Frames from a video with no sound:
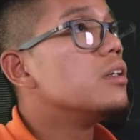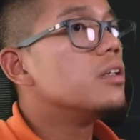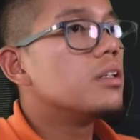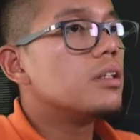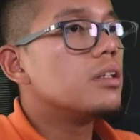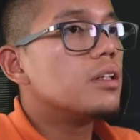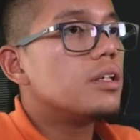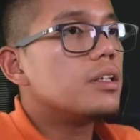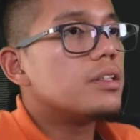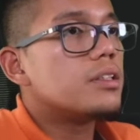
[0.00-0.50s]

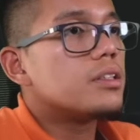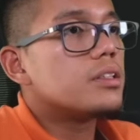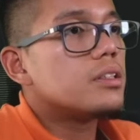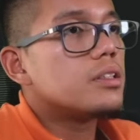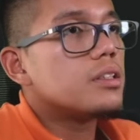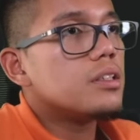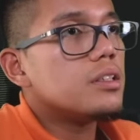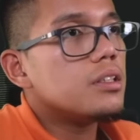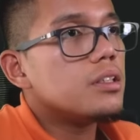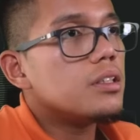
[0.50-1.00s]
let's
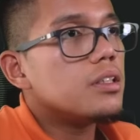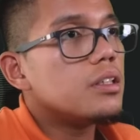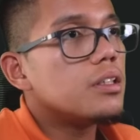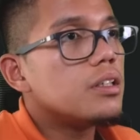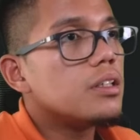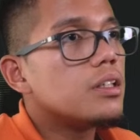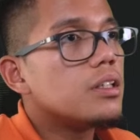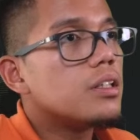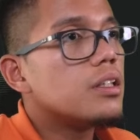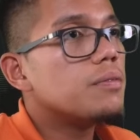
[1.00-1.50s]

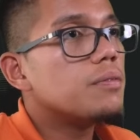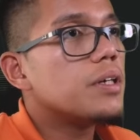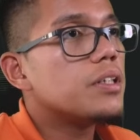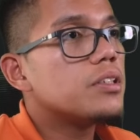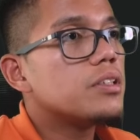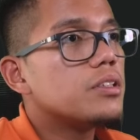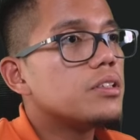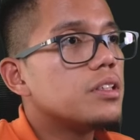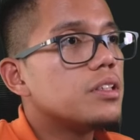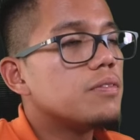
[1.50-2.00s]
see. Let me
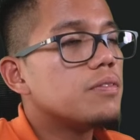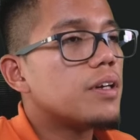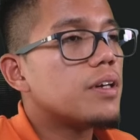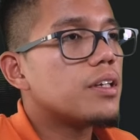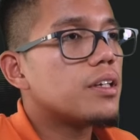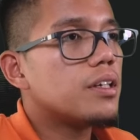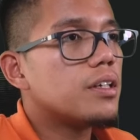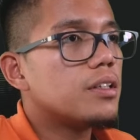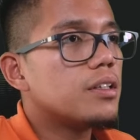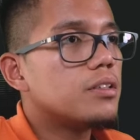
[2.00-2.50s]
actually see if I
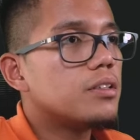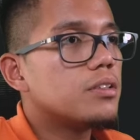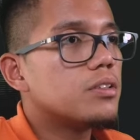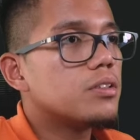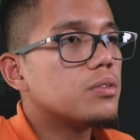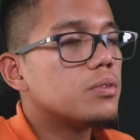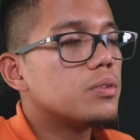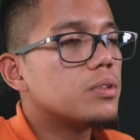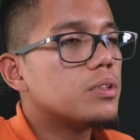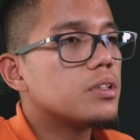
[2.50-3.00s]
can get this
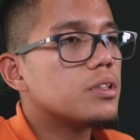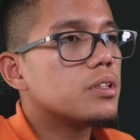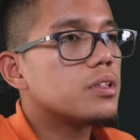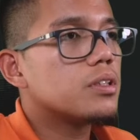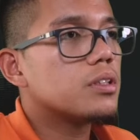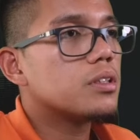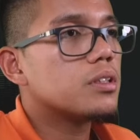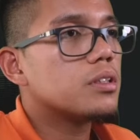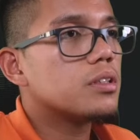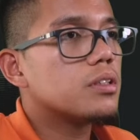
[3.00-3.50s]
to work.
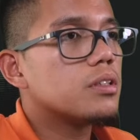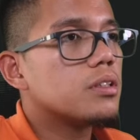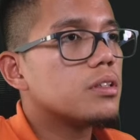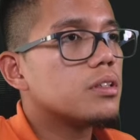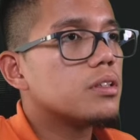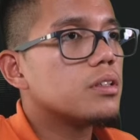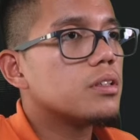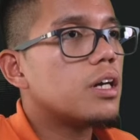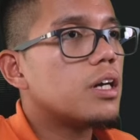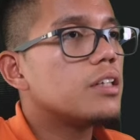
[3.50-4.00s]

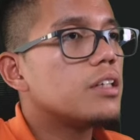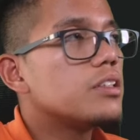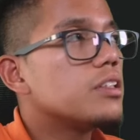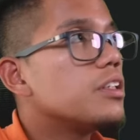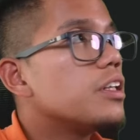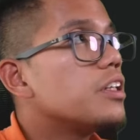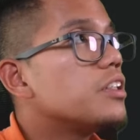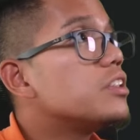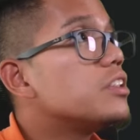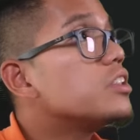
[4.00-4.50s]
Actually,
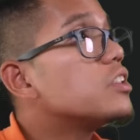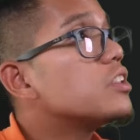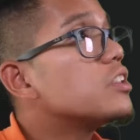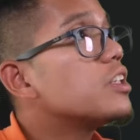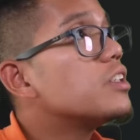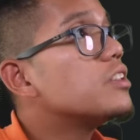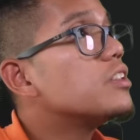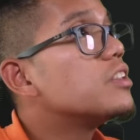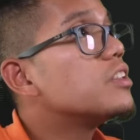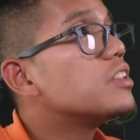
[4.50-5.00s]
I just try to
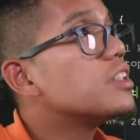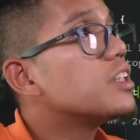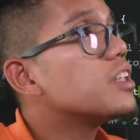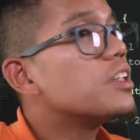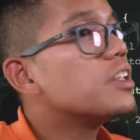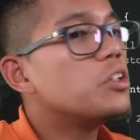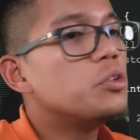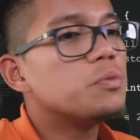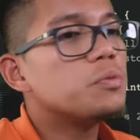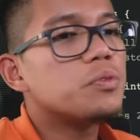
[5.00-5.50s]

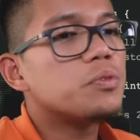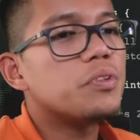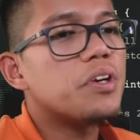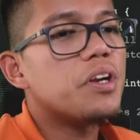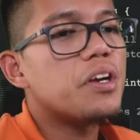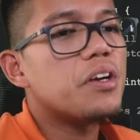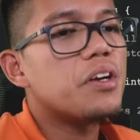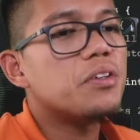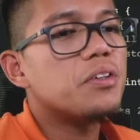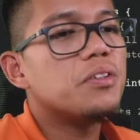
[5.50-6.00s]
understand loops for
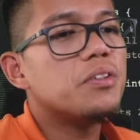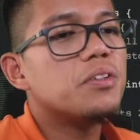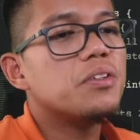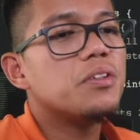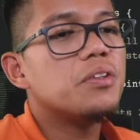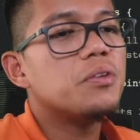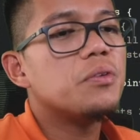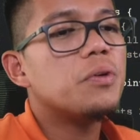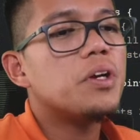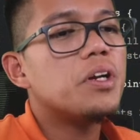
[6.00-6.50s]
now.
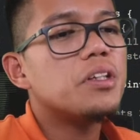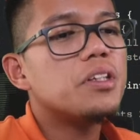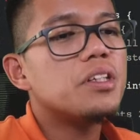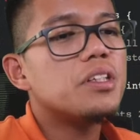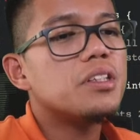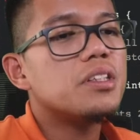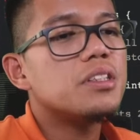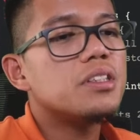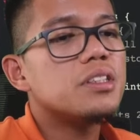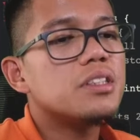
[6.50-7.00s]
What do you think
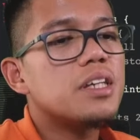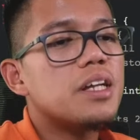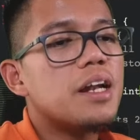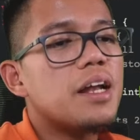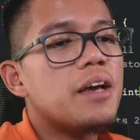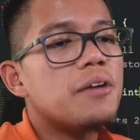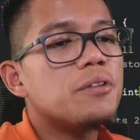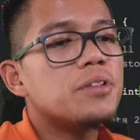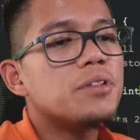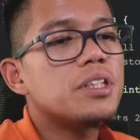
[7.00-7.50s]

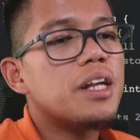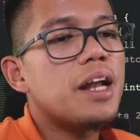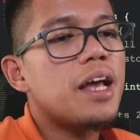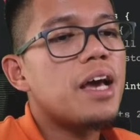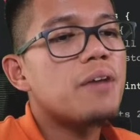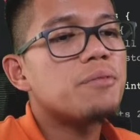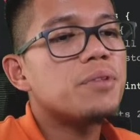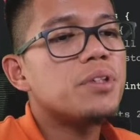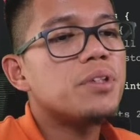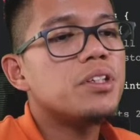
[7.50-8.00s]
what's gonna
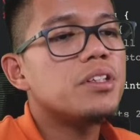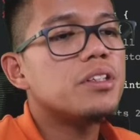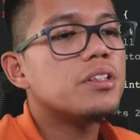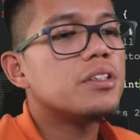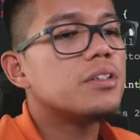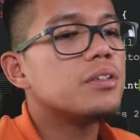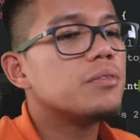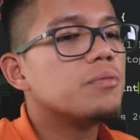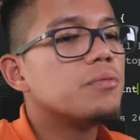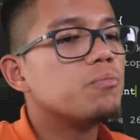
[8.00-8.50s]
happen here?
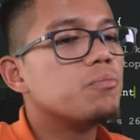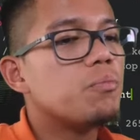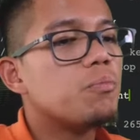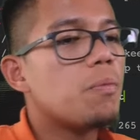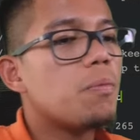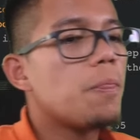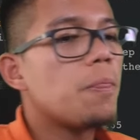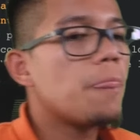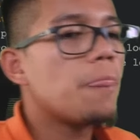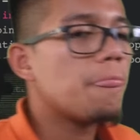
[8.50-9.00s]

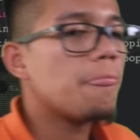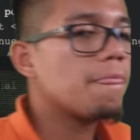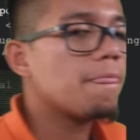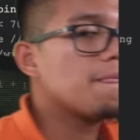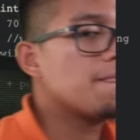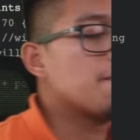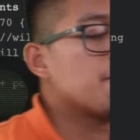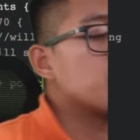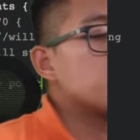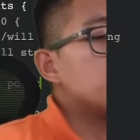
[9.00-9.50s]

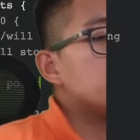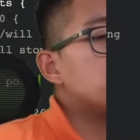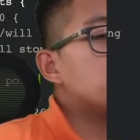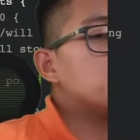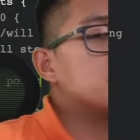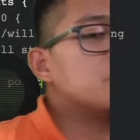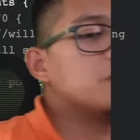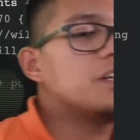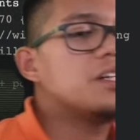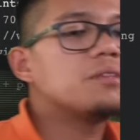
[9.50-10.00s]
What
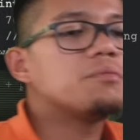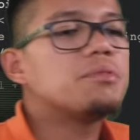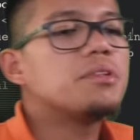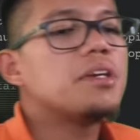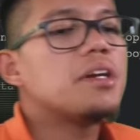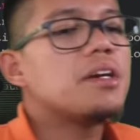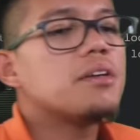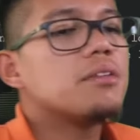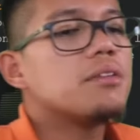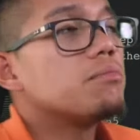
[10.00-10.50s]
is it gonna print
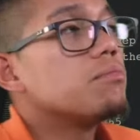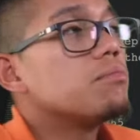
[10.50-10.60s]
out?